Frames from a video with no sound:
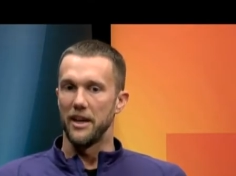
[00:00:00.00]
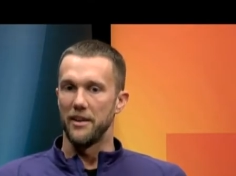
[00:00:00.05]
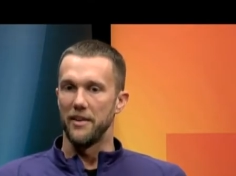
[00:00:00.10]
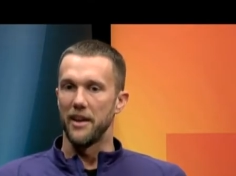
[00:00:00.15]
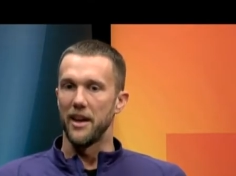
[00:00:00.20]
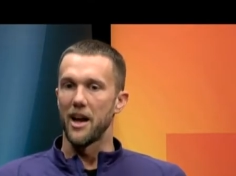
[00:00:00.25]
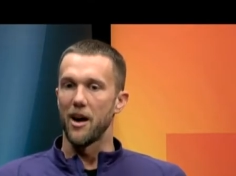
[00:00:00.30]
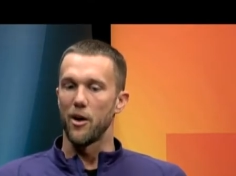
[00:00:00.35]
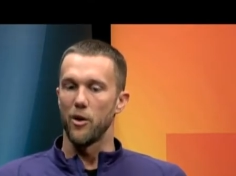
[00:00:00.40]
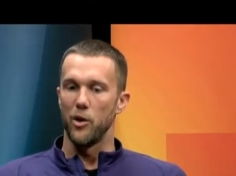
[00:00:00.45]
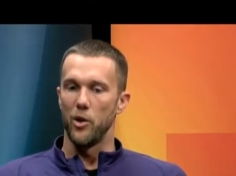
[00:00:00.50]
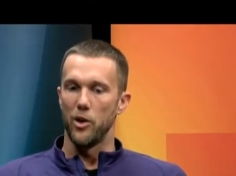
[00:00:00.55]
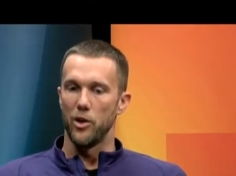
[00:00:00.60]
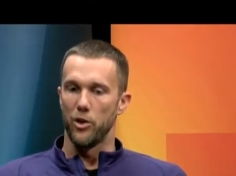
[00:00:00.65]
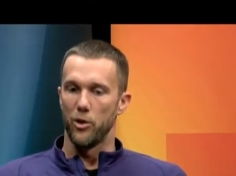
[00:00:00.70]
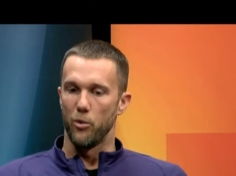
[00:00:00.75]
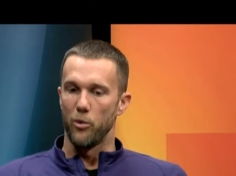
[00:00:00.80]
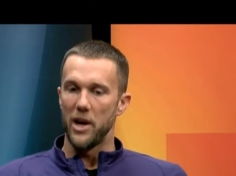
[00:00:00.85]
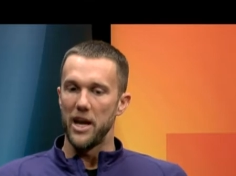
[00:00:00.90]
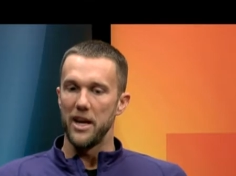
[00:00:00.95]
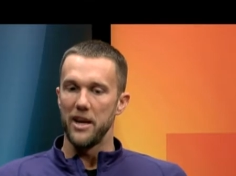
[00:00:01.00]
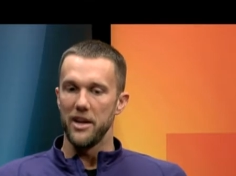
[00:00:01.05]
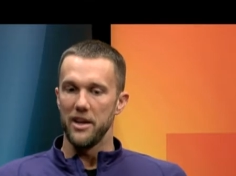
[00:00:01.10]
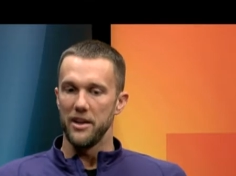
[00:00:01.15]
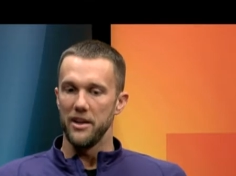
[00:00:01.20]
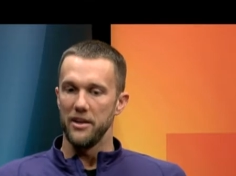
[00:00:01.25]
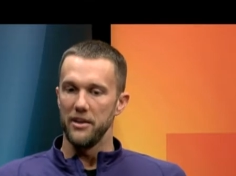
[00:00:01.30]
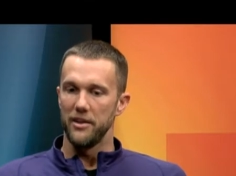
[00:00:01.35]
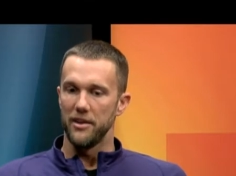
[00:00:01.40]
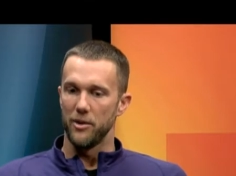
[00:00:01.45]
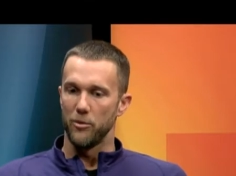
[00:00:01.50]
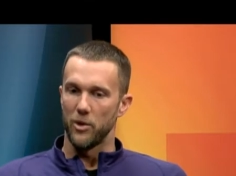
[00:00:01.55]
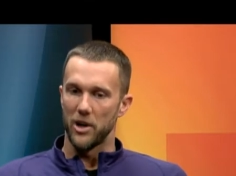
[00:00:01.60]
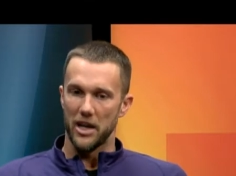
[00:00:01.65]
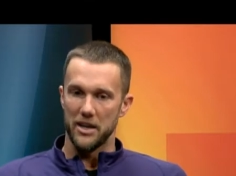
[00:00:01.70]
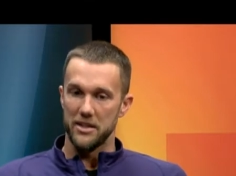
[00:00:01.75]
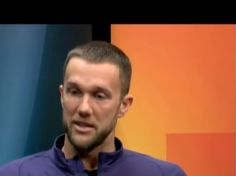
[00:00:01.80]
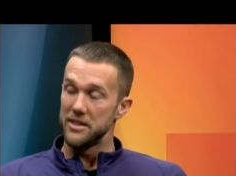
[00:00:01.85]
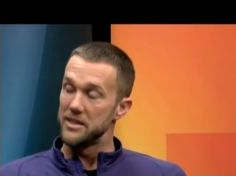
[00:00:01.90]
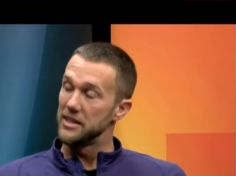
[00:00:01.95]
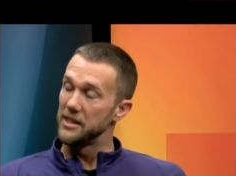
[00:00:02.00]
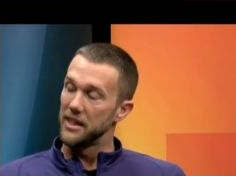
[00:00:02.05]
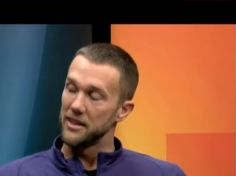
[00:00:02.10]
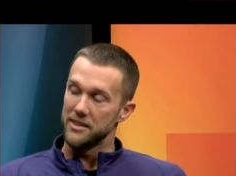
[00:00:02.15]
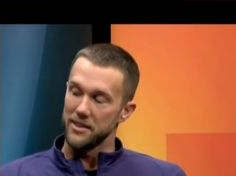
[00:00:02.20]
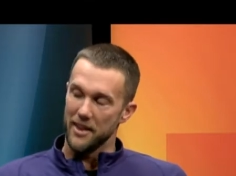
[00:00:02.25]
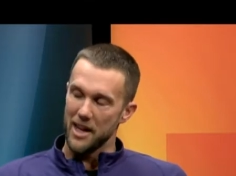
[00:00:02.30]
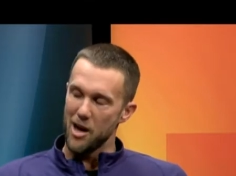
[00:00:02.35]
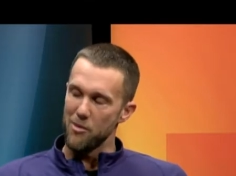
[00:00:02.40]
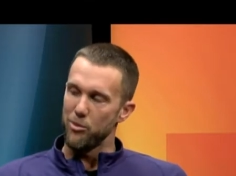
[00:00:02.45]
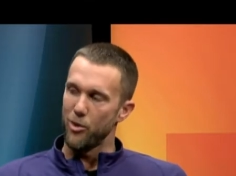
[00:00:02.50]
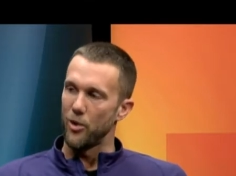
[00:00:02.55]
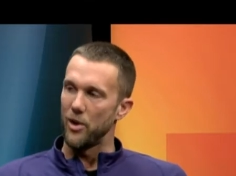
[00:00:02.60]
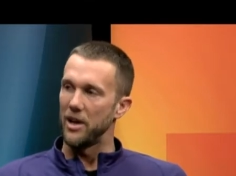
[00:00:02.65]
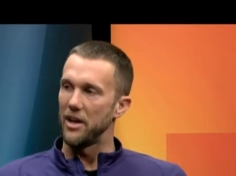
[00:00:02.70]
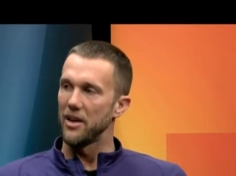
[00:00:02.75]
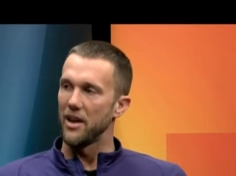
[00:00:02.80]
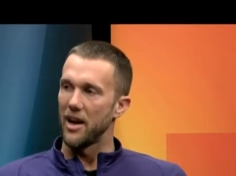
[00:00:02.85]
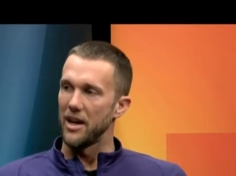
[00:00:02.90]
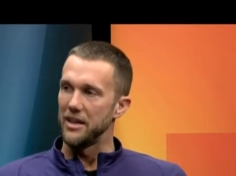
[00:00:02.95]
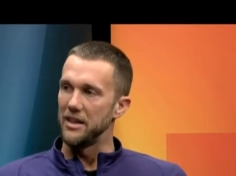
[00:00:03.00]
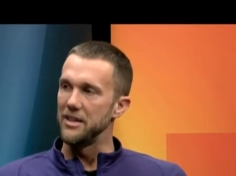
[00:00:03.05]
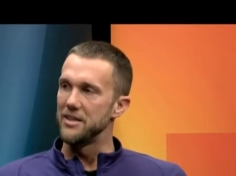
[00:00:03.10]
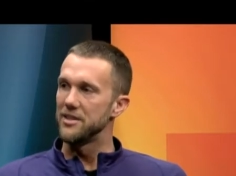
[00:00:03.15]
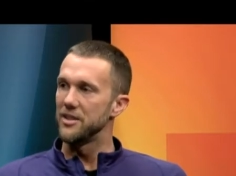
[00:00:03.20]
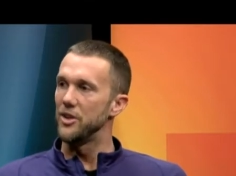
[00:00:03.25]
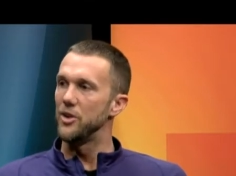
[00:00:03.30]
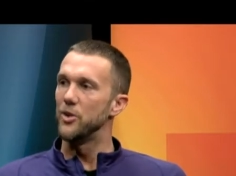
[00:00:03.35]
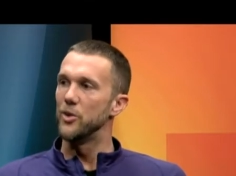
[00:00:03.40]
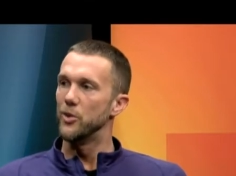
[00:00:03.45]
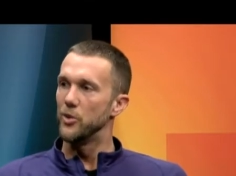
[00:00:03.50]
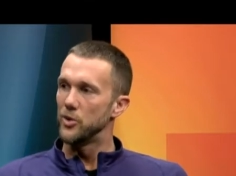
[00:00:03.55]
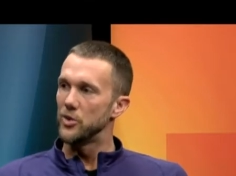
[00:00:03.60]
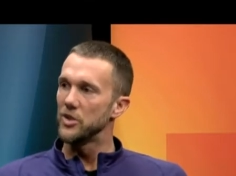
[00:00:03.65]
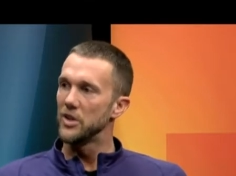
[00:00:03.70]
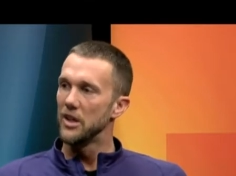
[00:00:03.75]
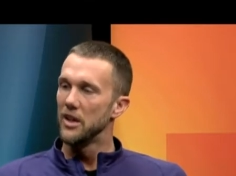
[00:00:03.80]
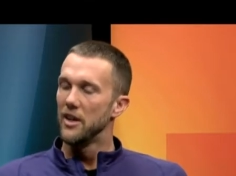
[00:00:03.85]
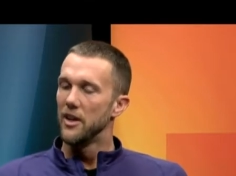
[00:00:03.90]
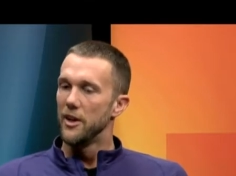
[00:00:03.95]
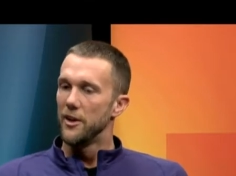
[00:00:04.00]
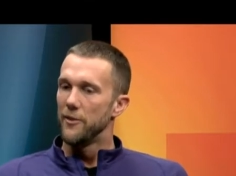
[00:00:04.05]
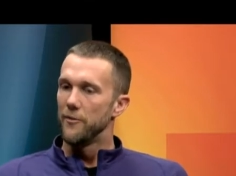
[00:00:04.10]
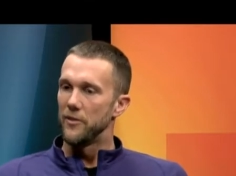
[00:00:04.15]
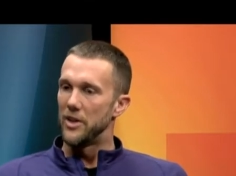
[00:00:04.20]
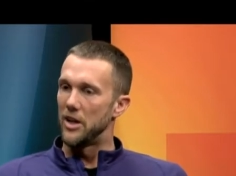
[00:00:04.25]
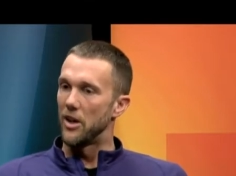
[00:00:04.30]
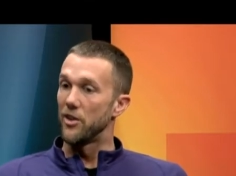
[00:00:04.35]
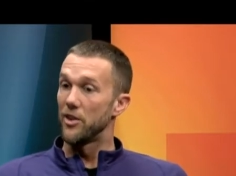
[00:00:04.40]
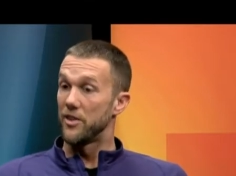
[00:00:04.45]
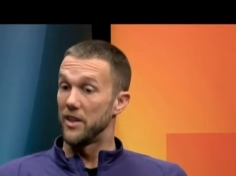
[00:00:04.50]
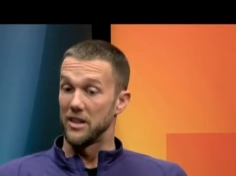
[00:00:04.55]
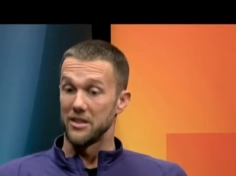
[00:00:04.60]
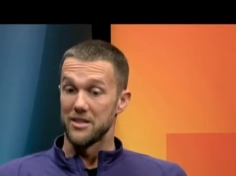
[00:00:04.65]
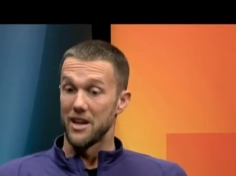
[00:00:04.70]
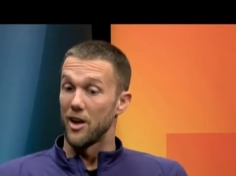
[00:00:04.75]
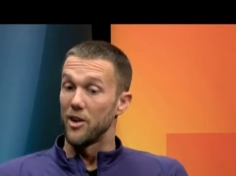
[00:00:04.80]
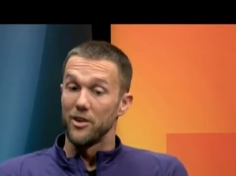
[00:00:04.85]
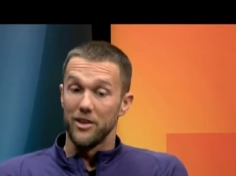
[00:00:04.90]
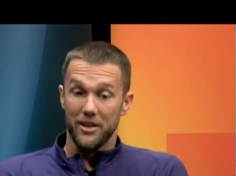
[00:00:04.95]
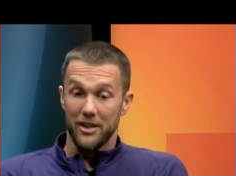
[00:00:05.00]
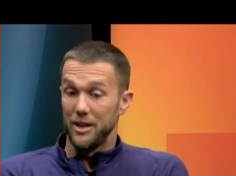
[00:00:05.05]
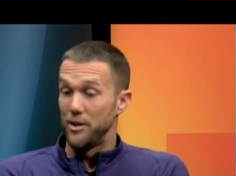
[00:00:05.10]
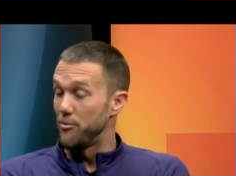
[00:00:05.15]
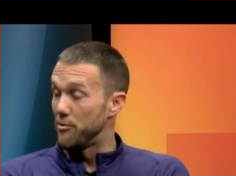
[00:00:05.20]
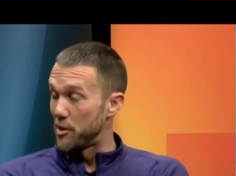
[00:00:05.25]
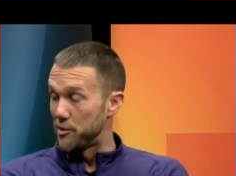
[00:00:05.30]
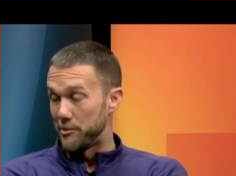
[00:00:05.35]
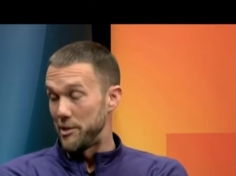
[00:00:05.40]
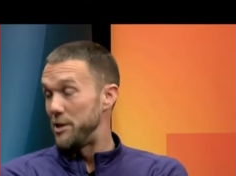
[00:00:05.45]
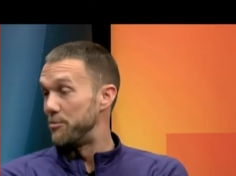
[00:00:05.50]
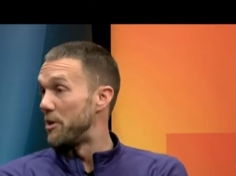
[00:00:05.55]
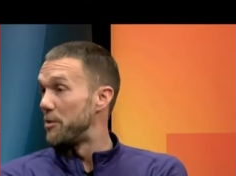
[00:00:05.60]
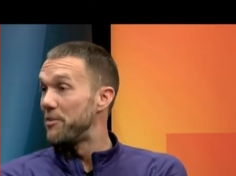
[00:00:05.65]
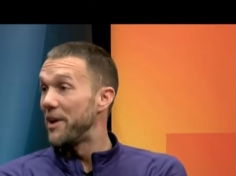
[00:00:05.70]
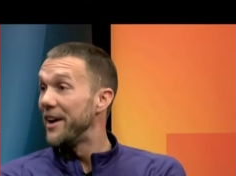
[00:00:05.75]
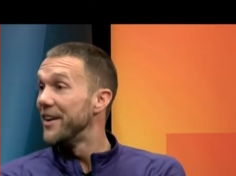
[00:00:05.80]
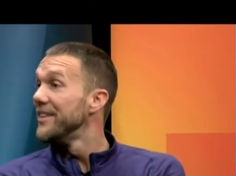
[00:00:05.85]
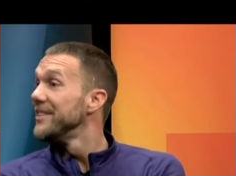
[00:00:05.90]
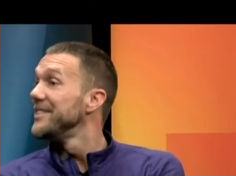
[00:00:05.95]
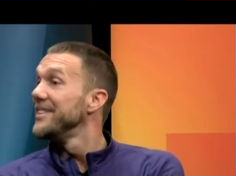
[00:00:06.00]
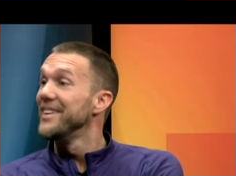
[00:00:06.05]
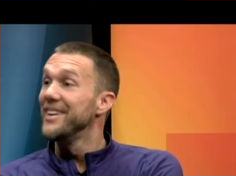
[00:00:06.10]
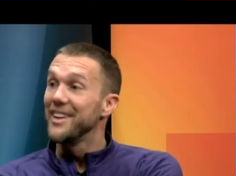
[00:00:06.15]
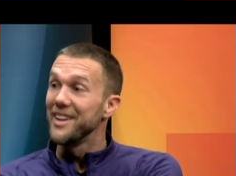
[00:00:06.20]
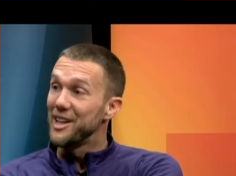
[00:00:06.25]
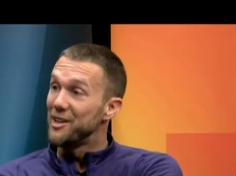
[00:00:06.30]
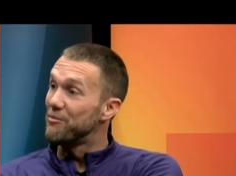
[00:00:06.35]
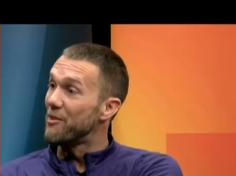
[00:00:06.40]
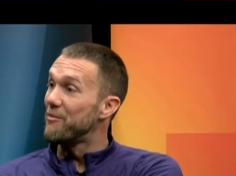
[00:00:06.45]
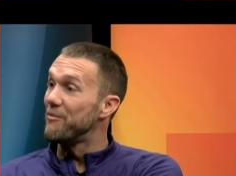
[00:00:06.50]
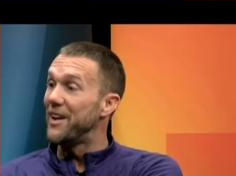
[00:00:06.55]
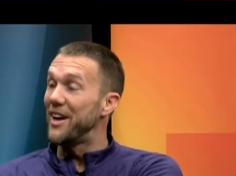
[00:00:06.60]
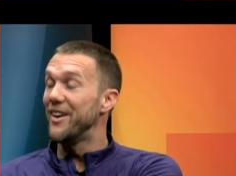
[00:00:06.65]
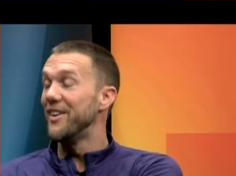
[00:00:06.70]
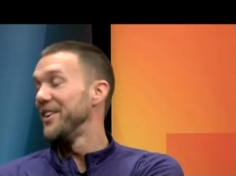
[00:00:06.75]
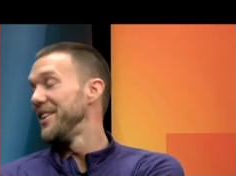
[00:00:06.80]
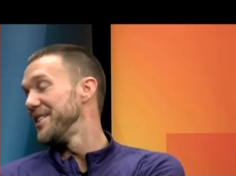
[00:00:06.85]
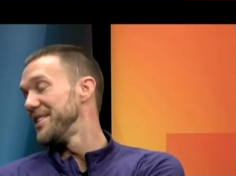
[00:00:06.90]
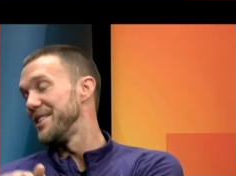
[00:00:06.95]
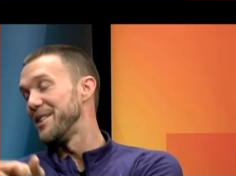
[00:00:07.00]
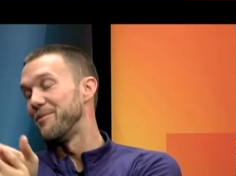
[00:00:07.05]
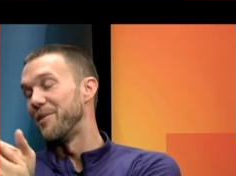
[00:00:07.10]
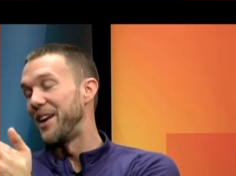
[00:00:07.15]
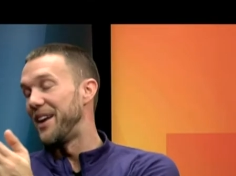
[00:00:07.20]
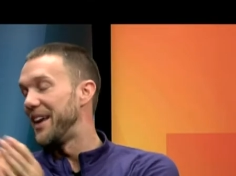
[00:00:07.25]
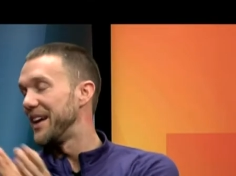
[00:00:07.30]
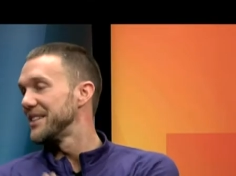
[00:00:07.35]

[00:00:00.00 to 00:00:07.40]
And then I, the way and what I did to get to that point, I need to use in other things, not in my, in my parenting, in my marriage, in my right.